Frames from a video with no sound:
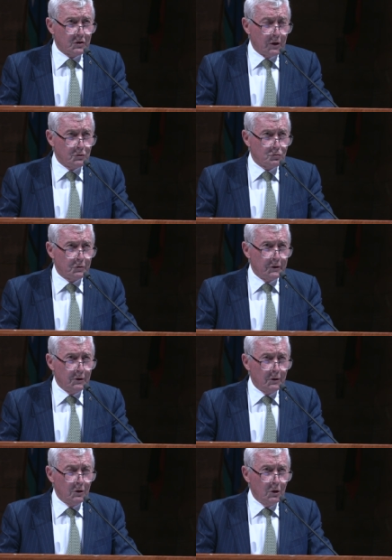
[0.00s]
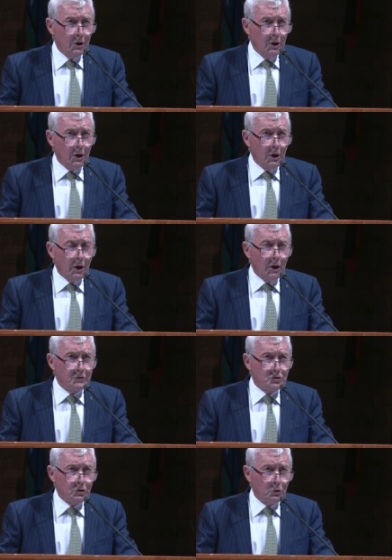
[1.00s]
country
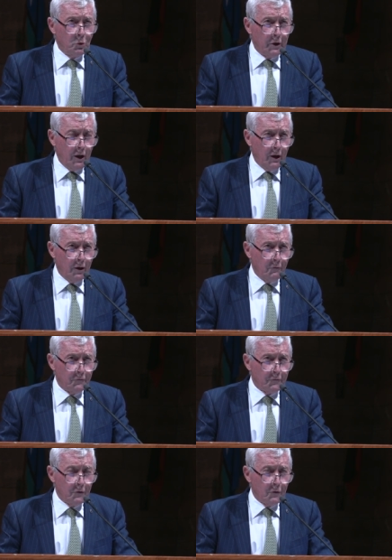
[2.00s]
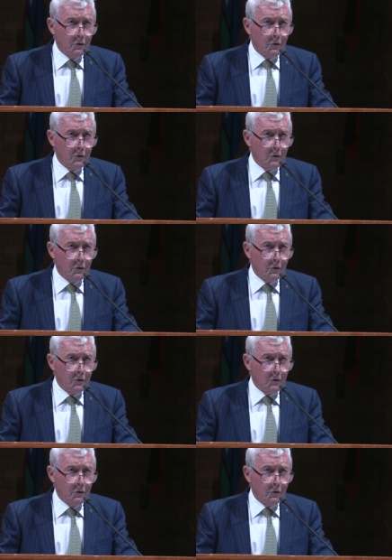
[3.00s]
until we have